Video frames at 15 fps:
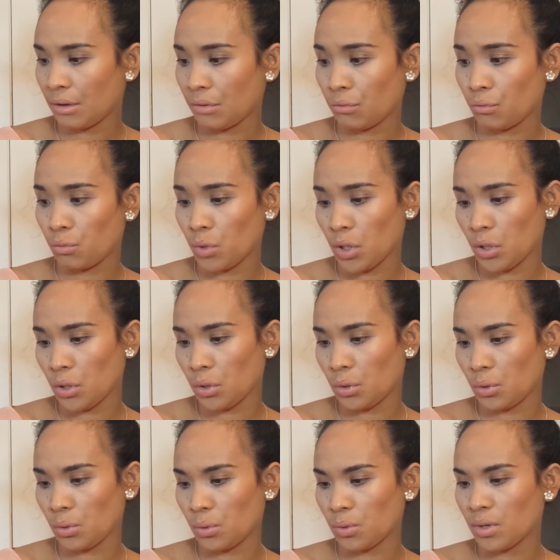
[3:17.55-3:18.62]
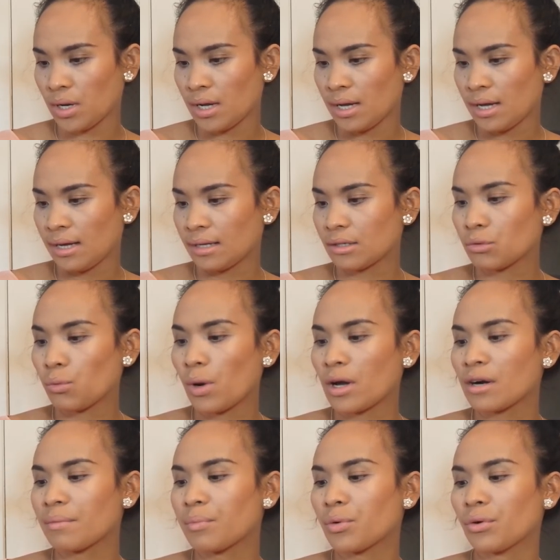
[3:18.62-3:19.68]
whoa it's
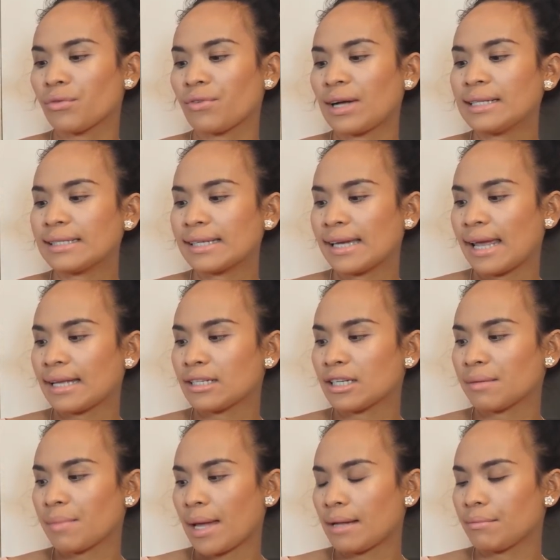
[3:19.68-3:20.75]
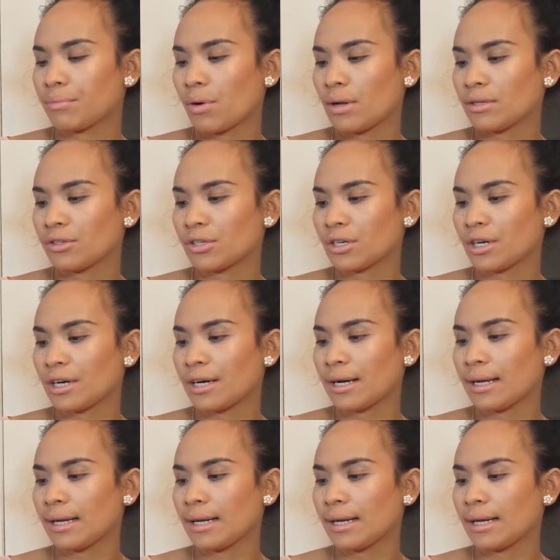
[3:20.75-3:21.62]
waterproof anti-aging matte bronzer.